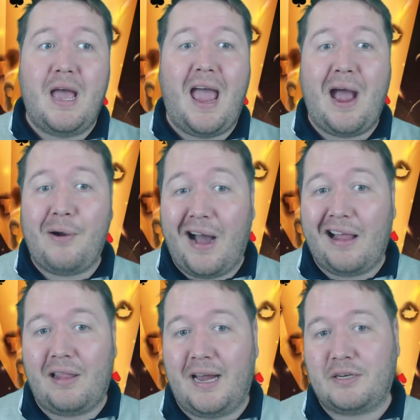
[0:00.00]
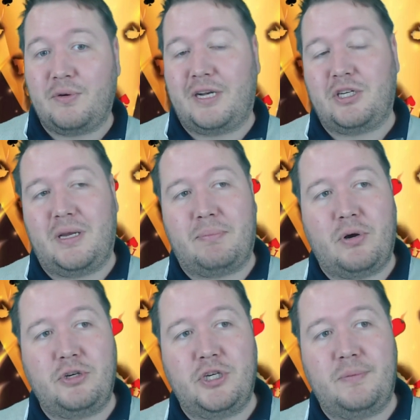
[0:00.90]
how I like to actually
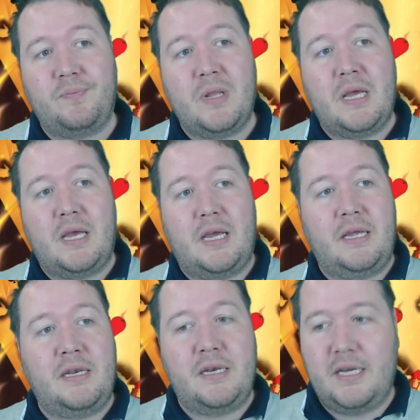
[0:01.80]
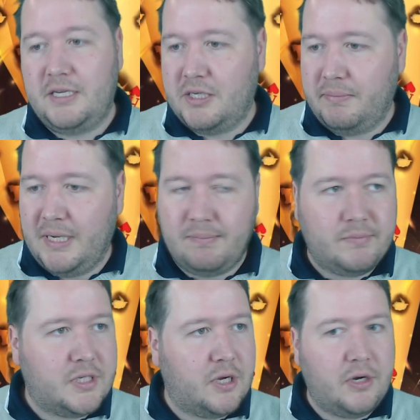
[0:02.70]
approach it, and jump in.
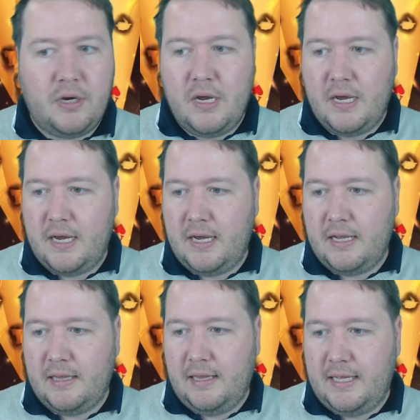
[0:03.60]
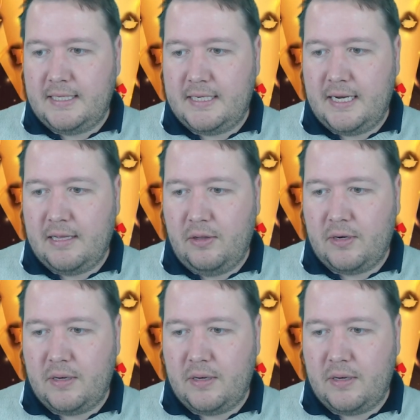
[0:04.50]
So let's take a look